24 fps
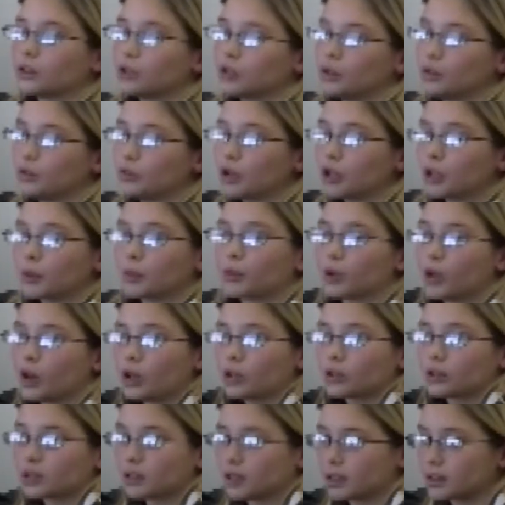do you wear
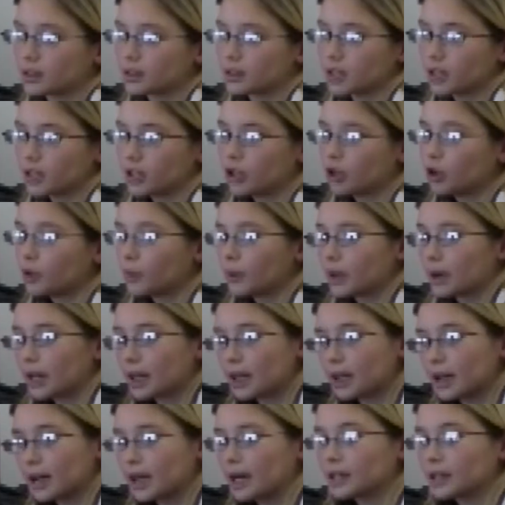bras? And I said, no, but
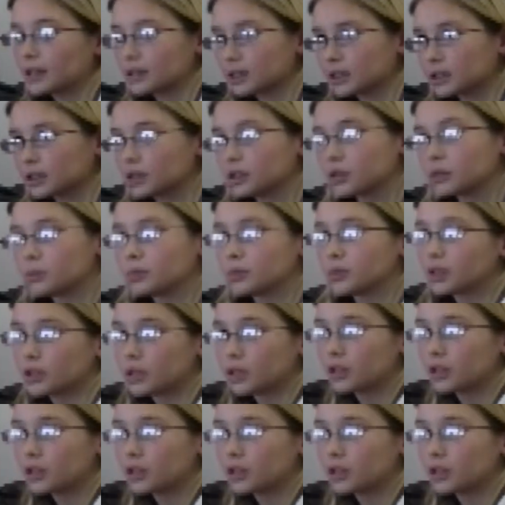I got some.